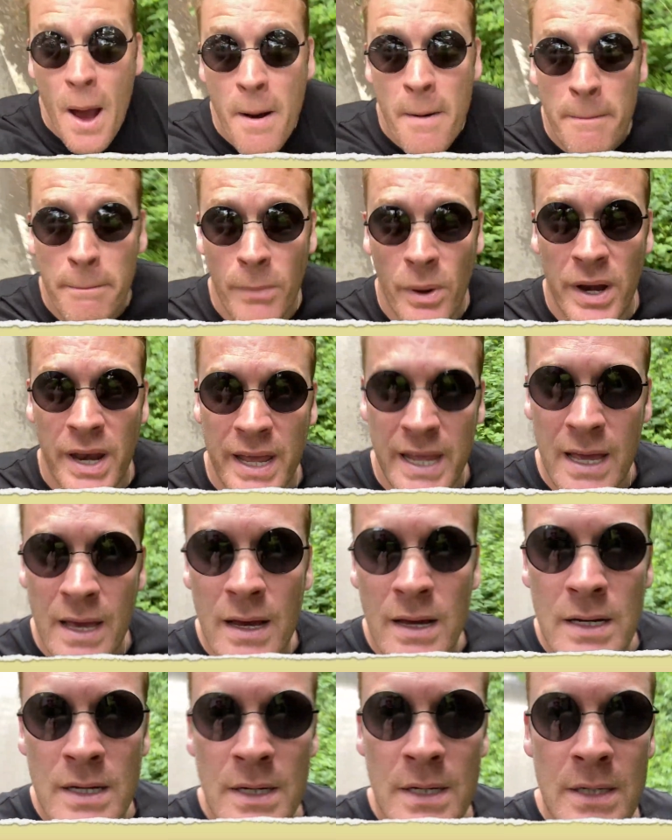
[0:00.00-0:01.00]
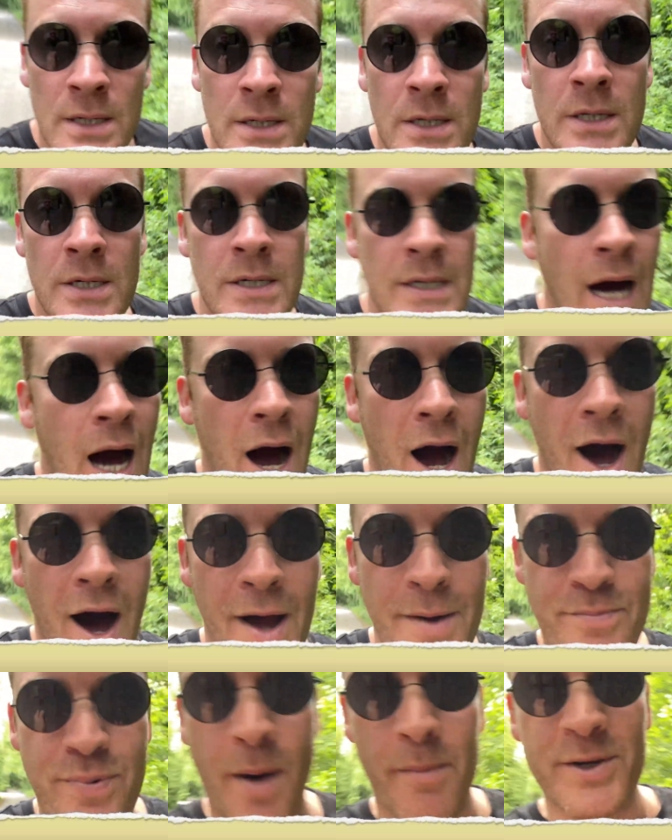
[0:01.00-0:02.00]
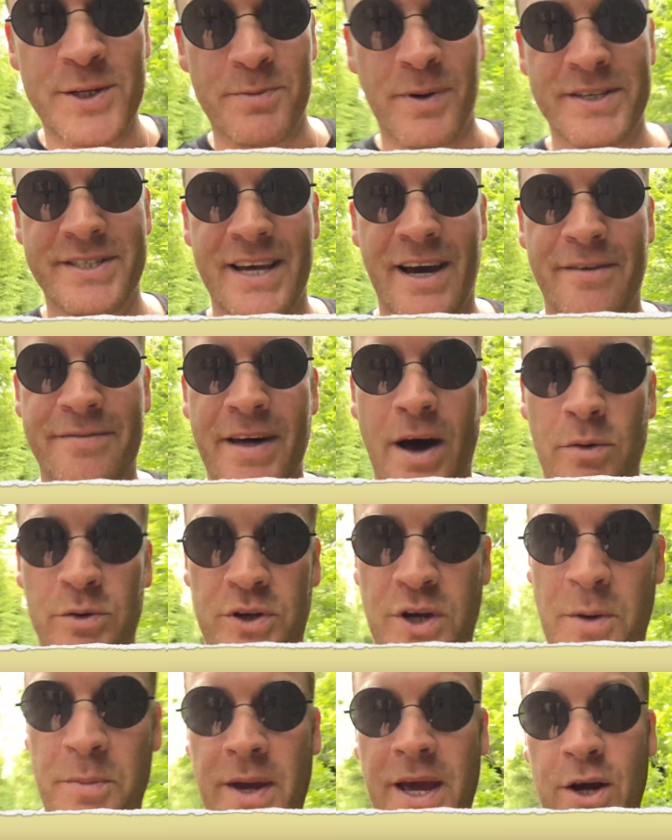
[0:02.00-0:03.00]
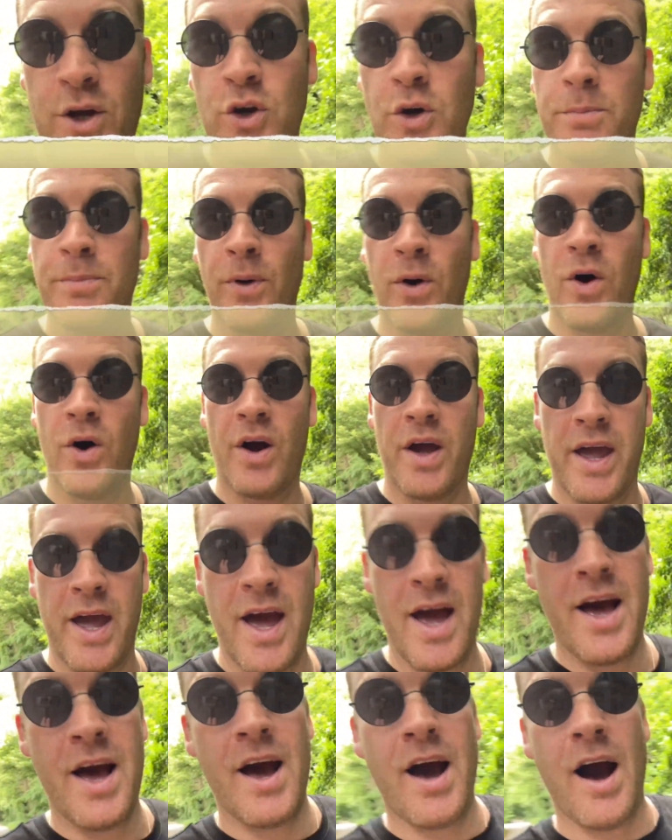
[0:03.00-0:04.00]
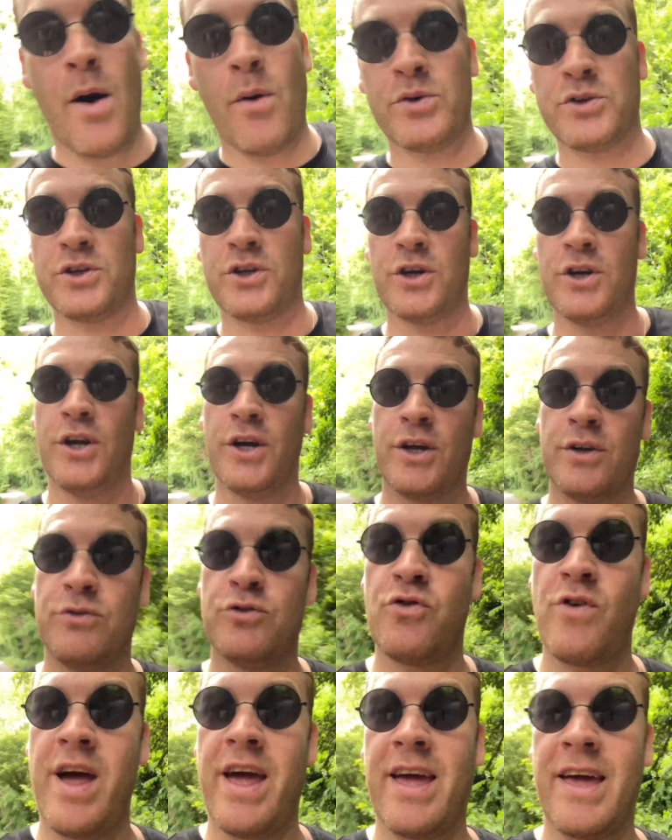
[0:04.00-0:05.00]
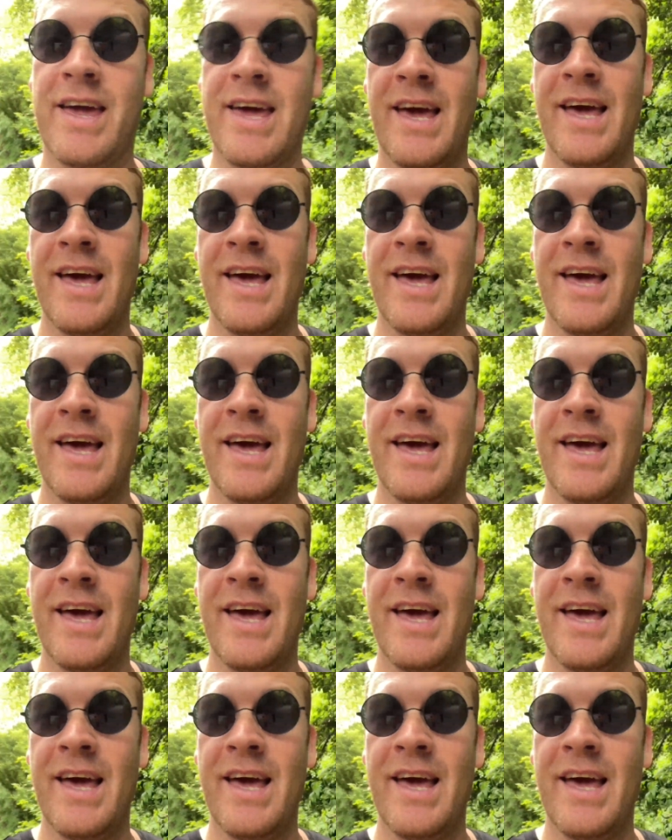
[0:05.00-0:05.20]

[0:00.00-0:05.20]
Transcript: money. I promised myself that I was going to be a good boy. I wasn't going to drink.